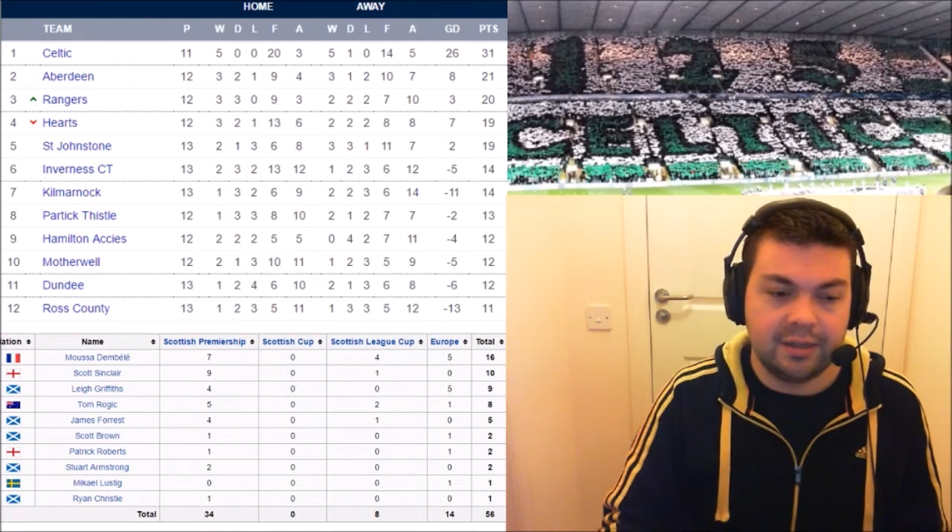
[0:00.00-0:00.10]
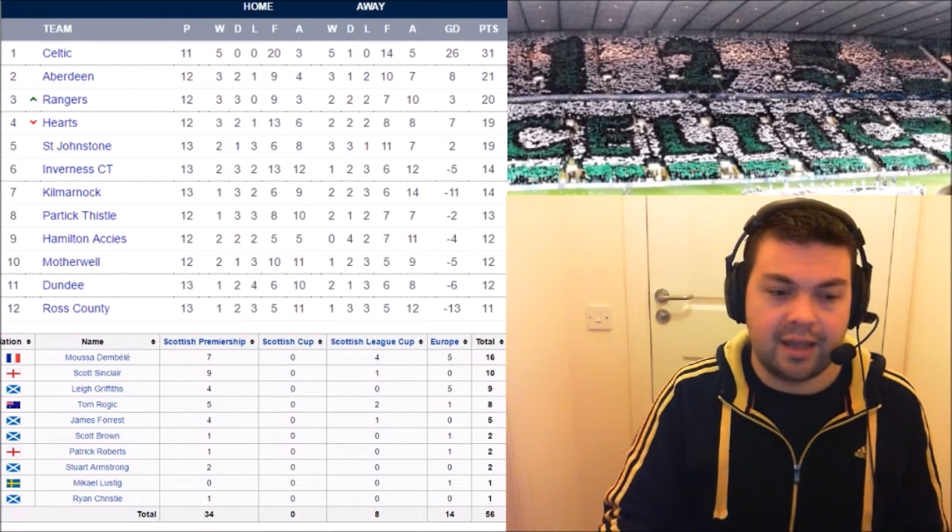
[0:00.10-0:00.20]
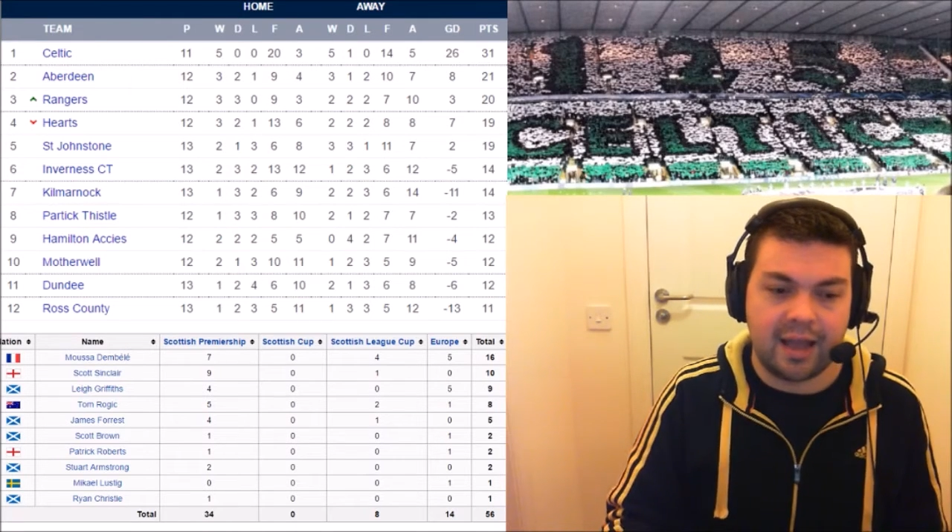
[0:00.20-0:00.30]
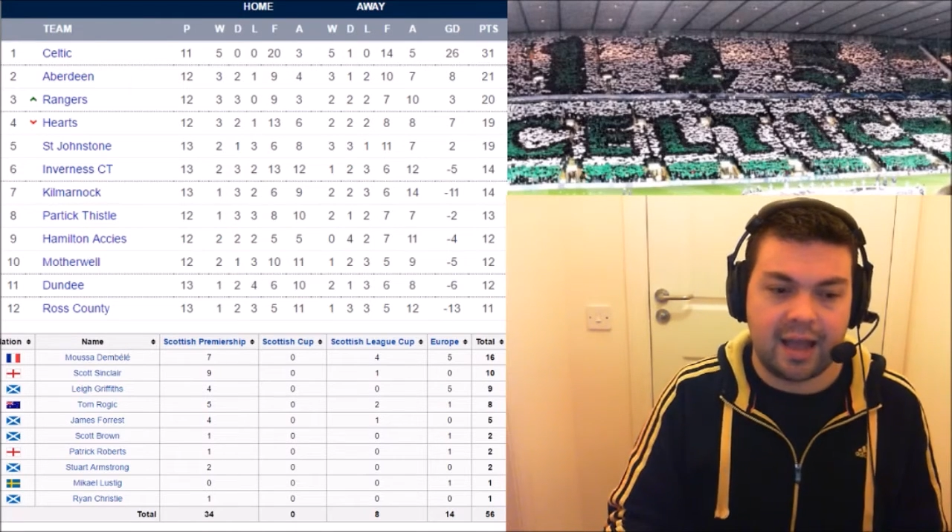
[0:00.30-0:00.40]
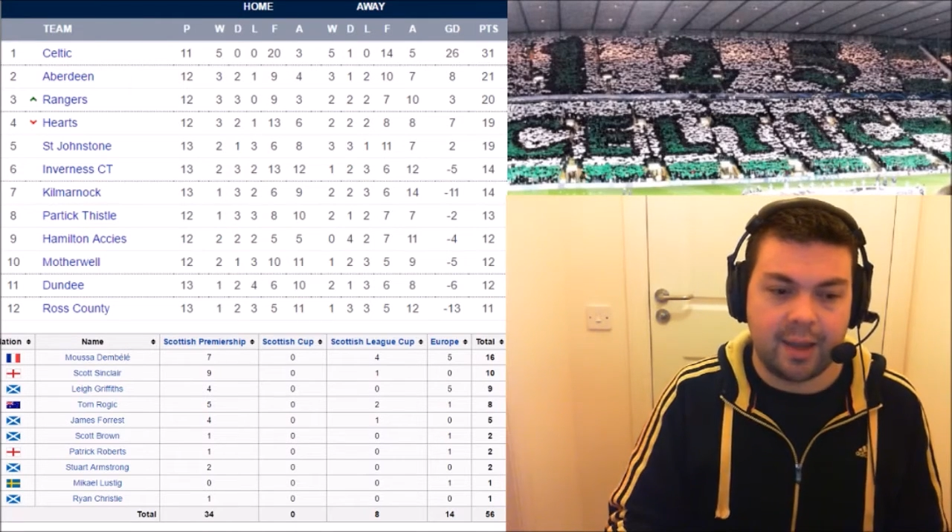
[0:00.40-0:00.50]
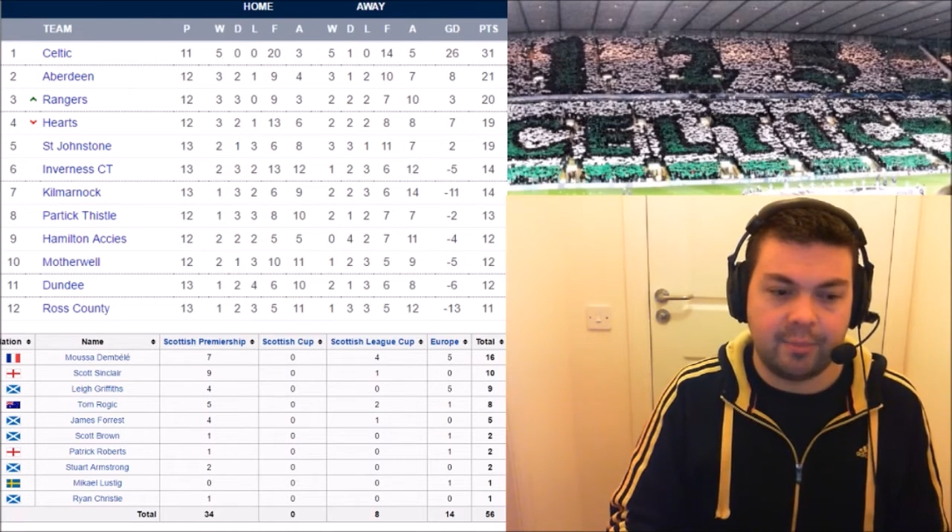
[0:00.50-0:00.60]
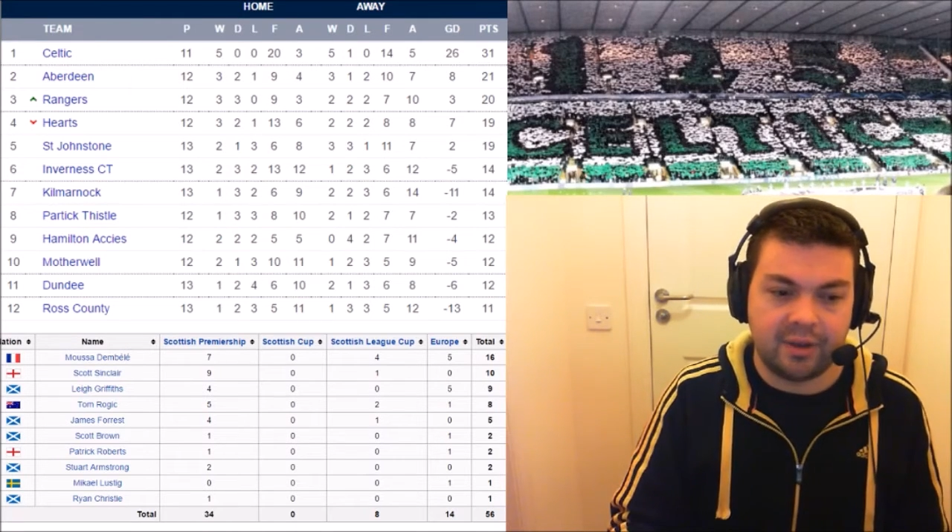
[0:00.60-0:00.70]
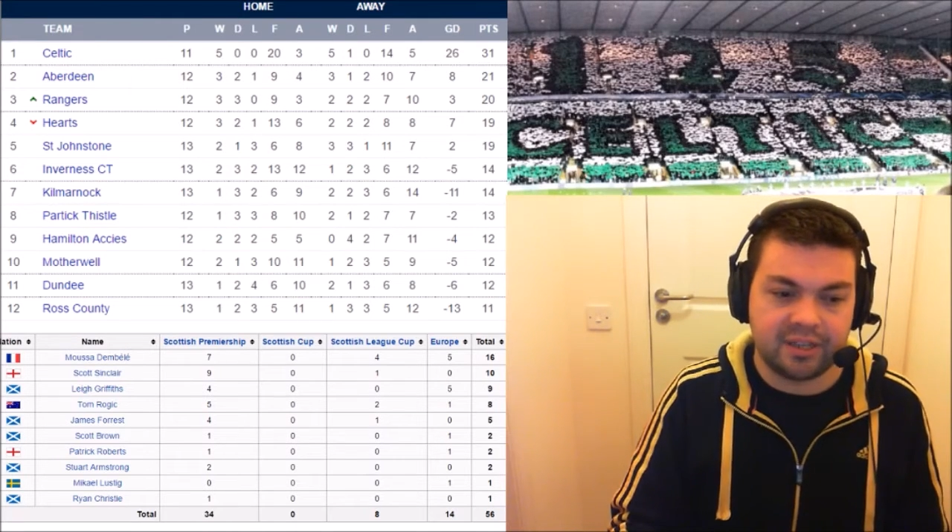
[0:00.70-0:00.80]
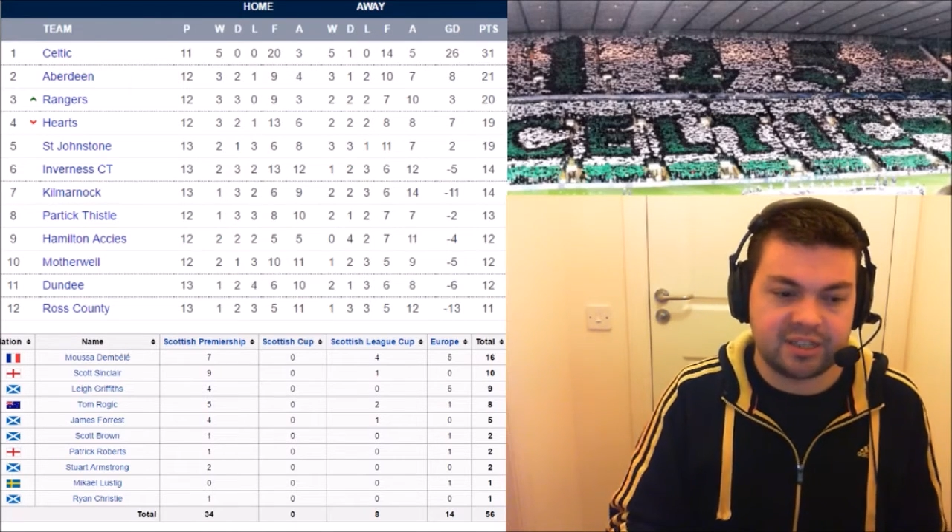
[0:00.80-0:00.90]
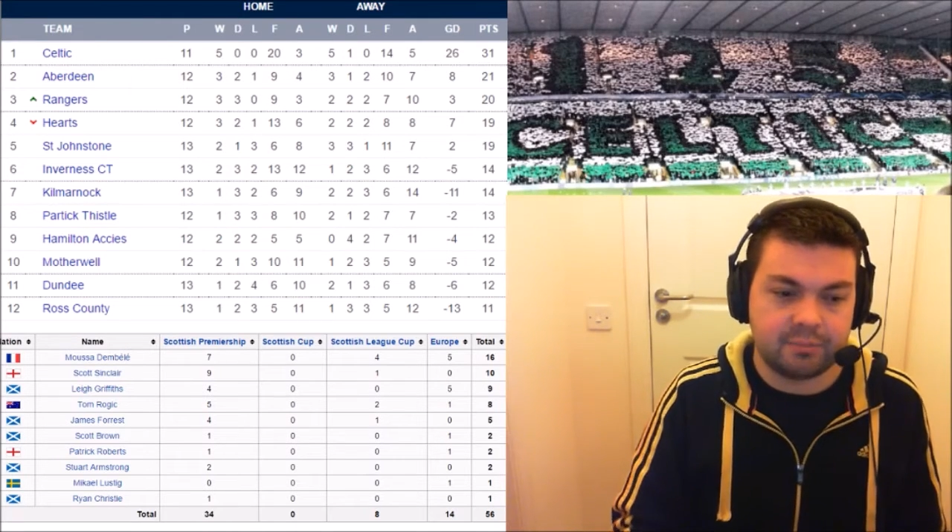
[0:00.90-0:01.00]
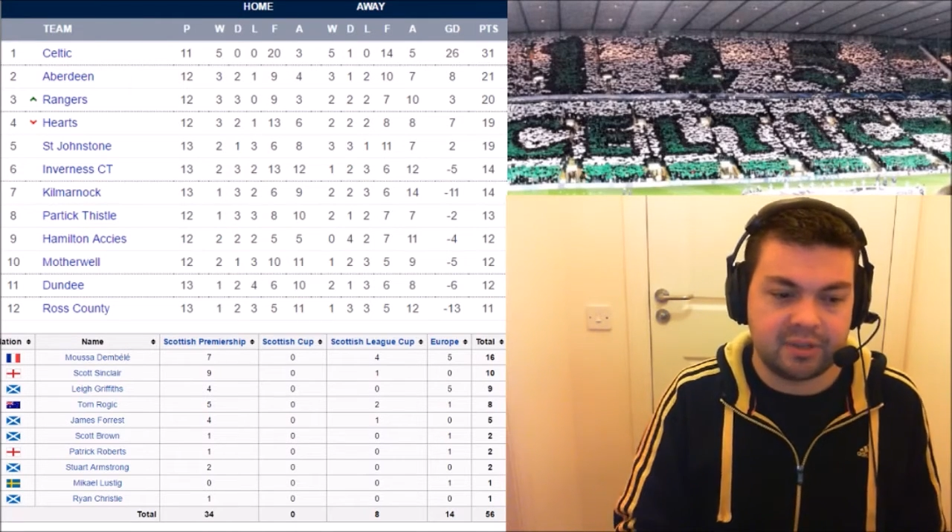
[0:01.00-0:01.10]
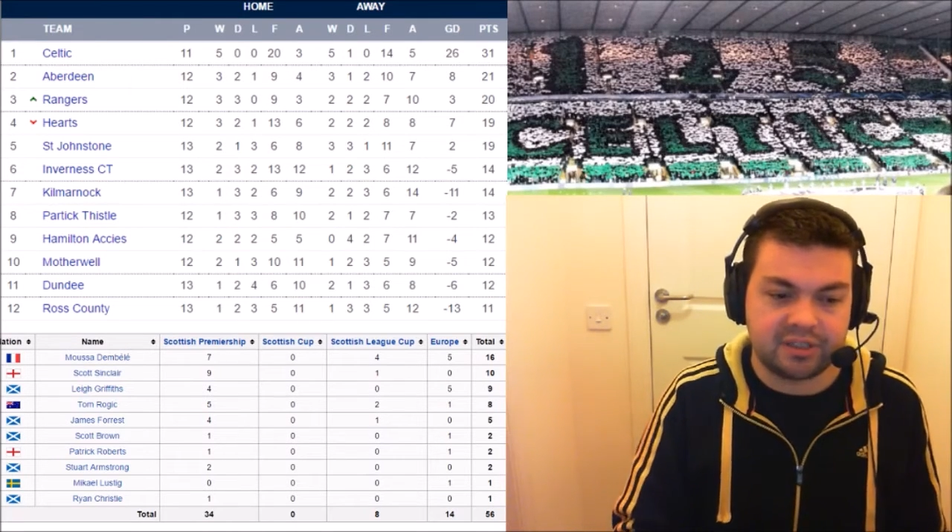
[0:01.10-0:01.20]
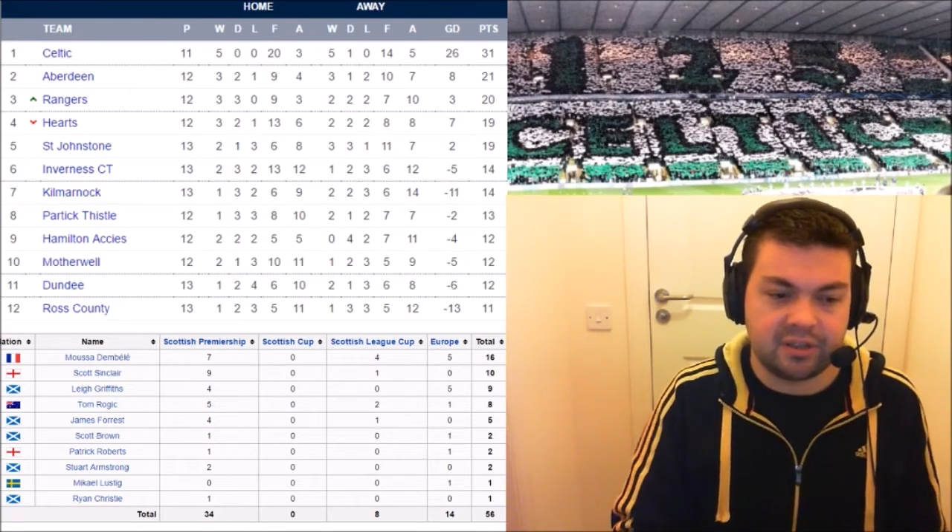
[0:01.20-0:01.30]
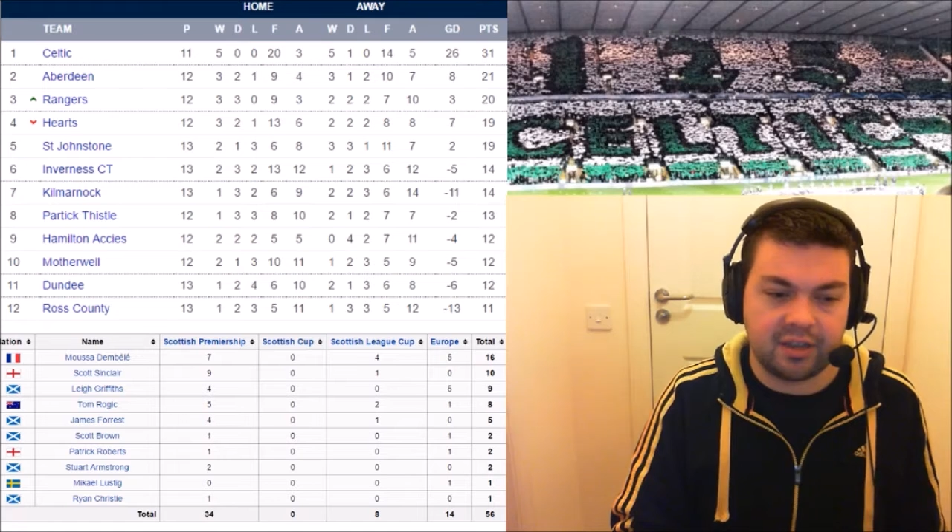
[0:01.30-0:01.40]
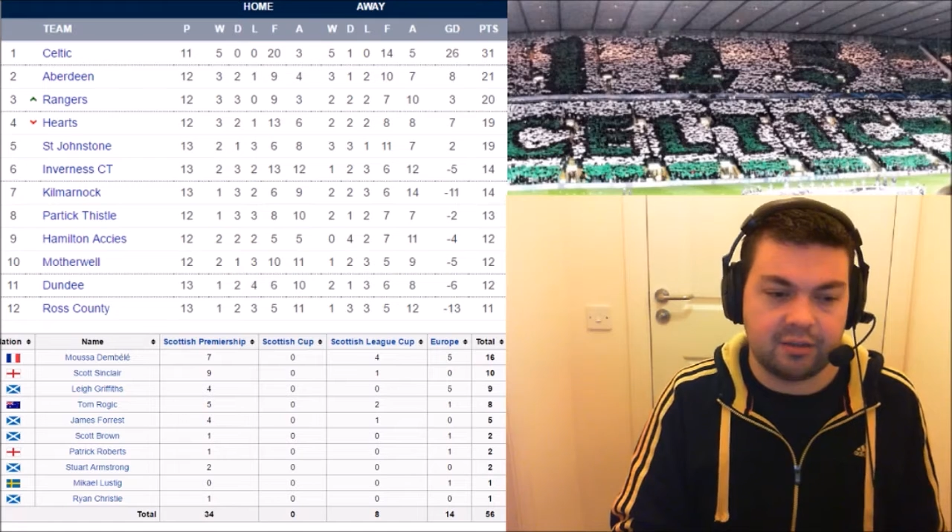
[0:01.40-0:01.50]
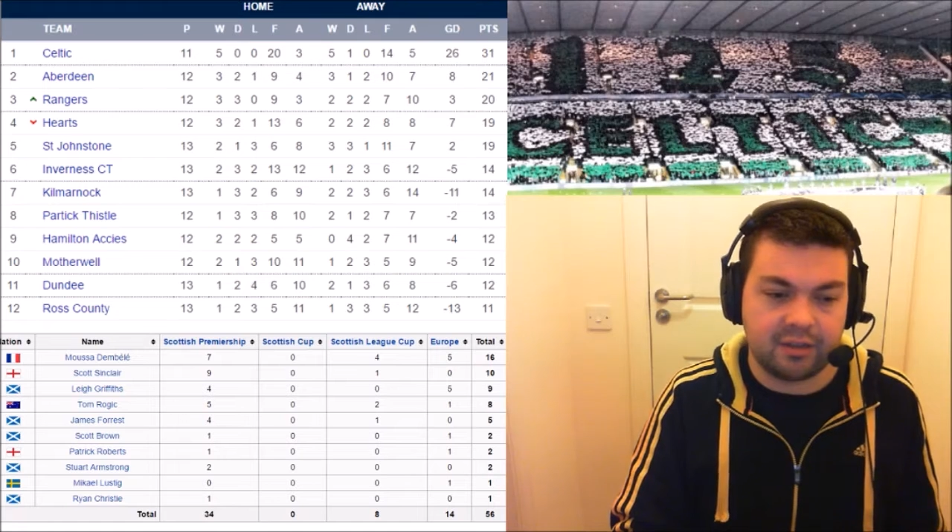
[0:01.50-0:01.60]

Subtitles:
And I said basically,